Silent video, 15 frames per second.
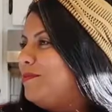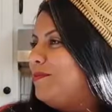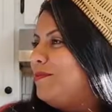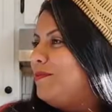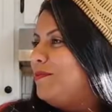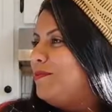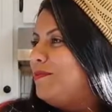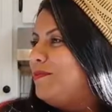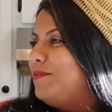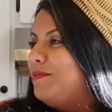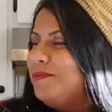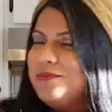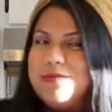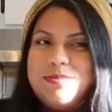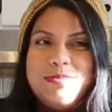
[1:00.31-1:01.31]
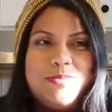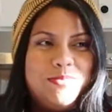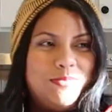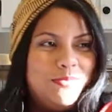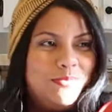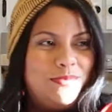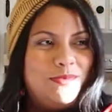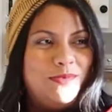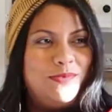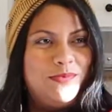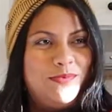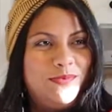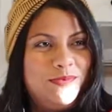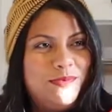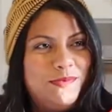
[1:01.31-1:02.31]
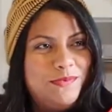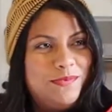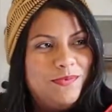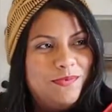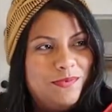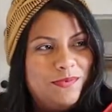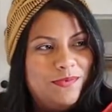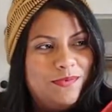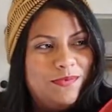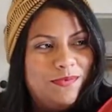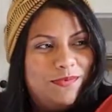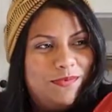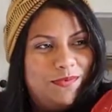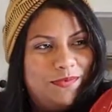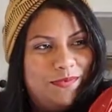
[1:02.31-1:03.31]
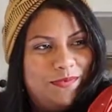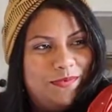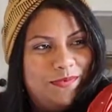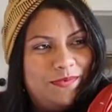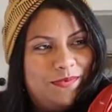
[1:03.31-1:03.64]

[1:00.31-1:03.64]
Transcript: Bachata music, playing now on Amazon Music.